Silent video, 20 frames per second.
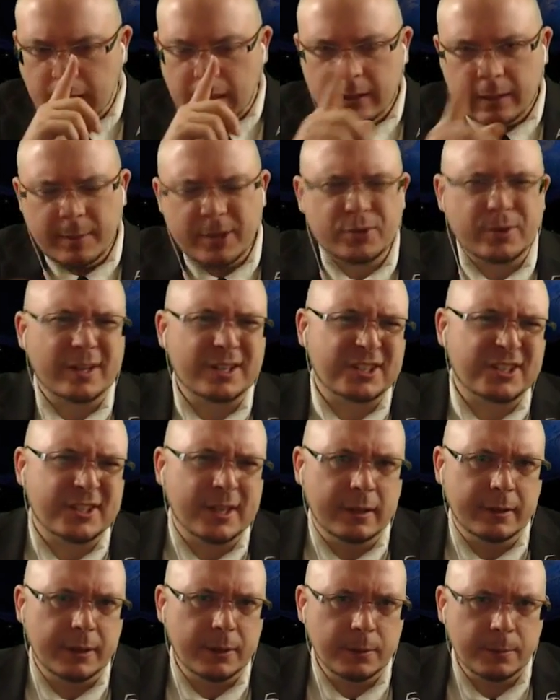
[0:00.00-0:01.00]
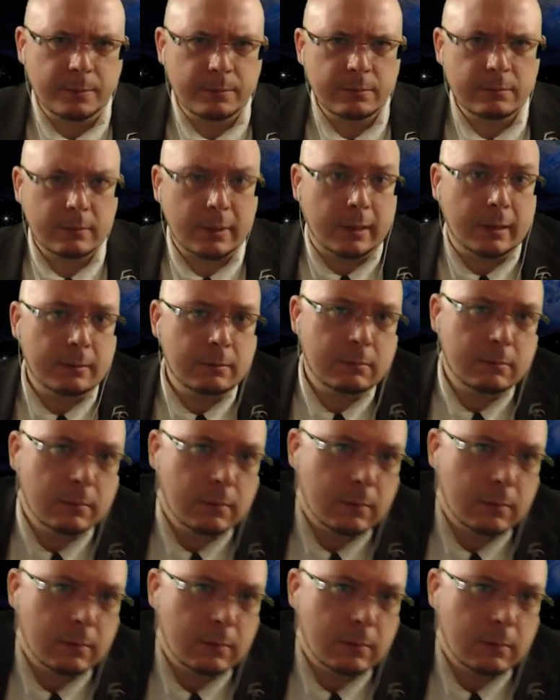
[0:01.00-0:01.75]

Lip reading: Let me try to sell you, okay?